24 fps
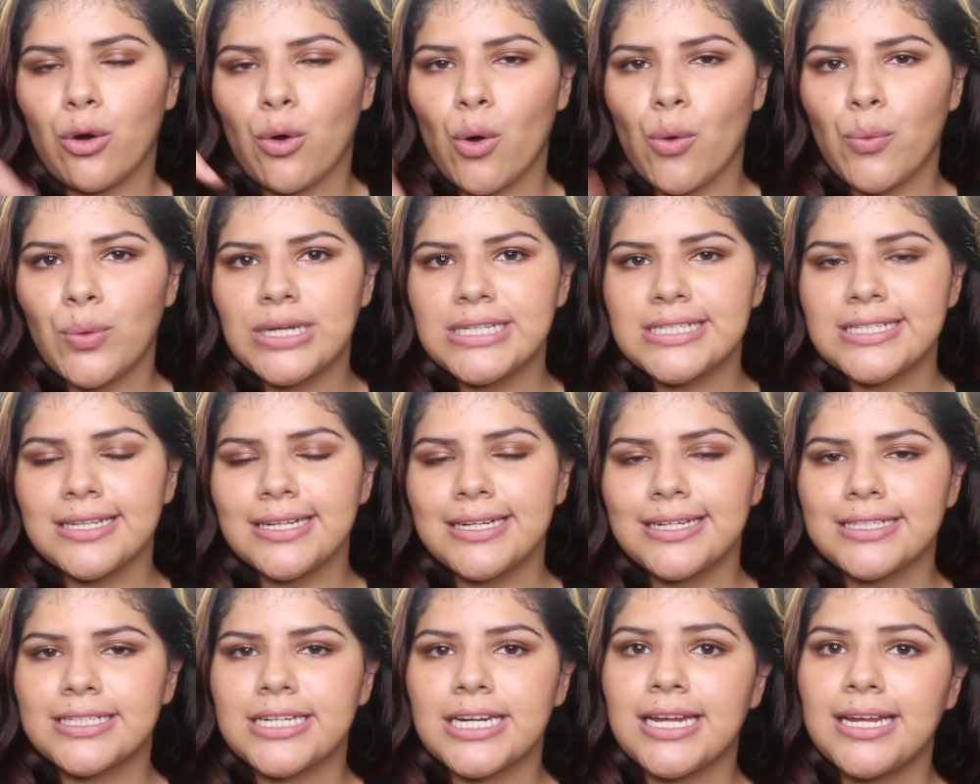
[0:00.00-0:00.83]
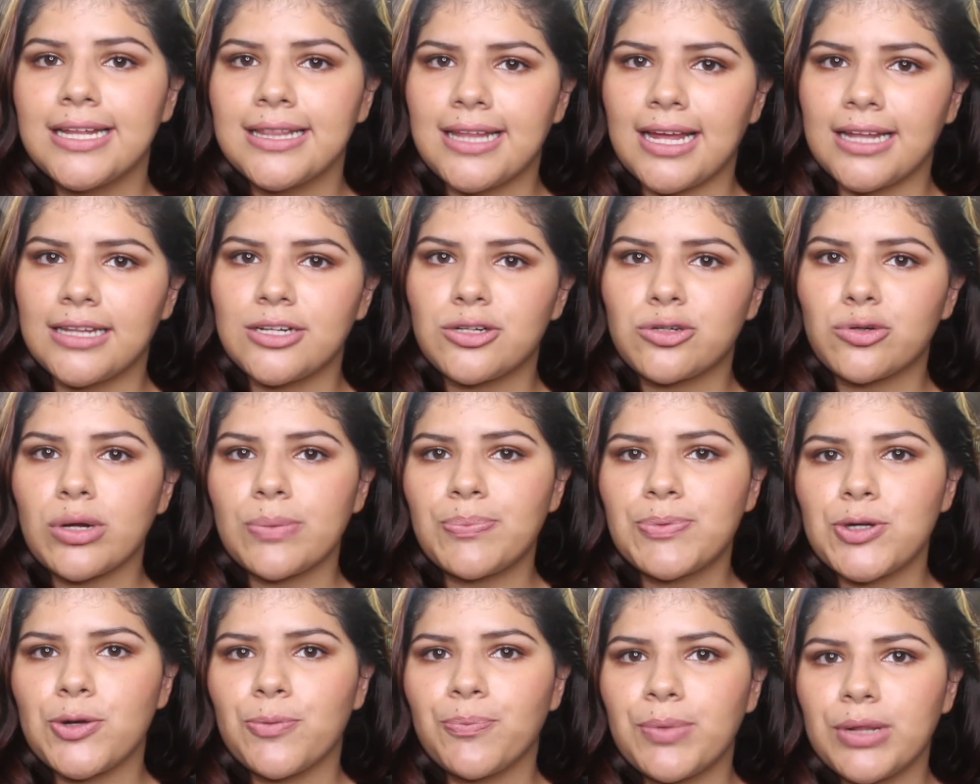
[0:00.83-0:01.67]
always linked in the
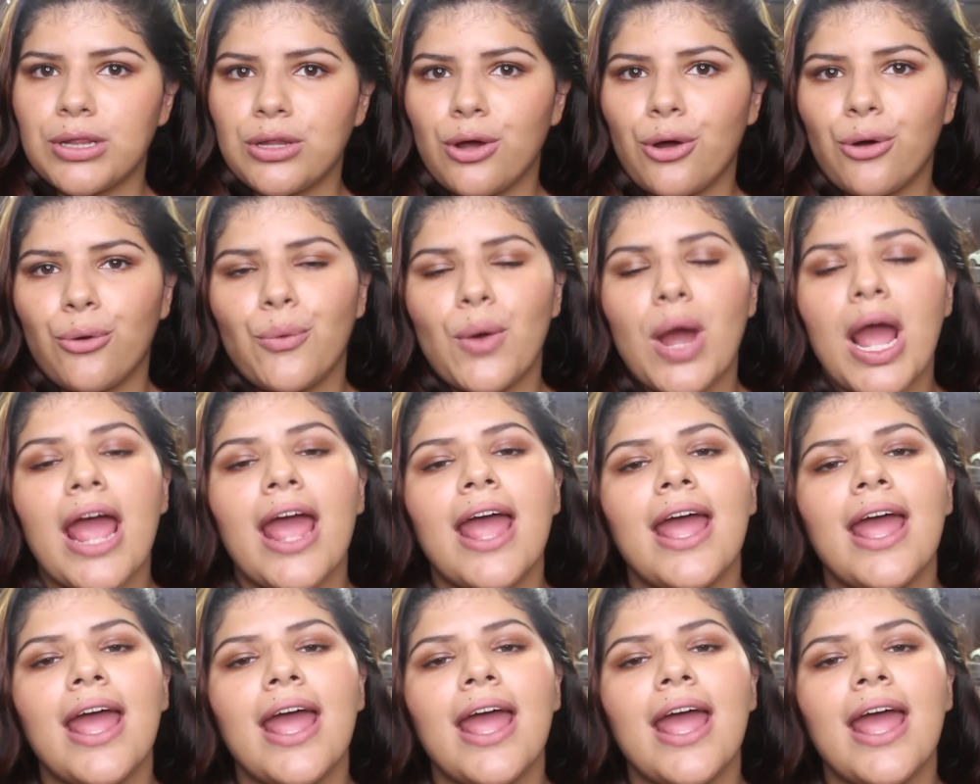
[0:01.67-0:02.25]
description below.